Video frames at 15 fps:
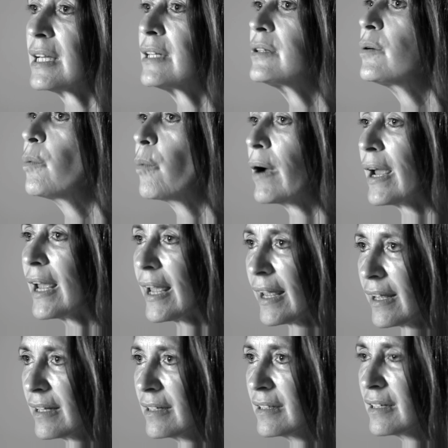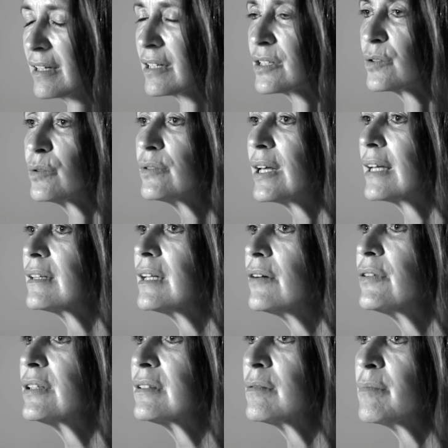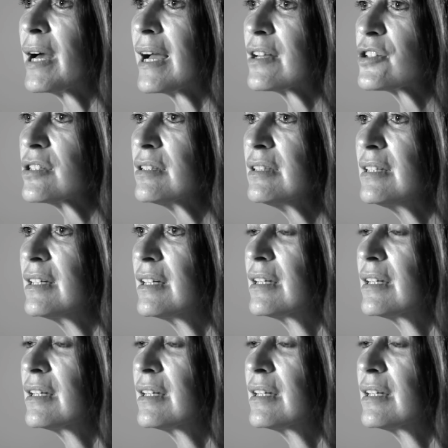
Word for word: And the way to that love and compassion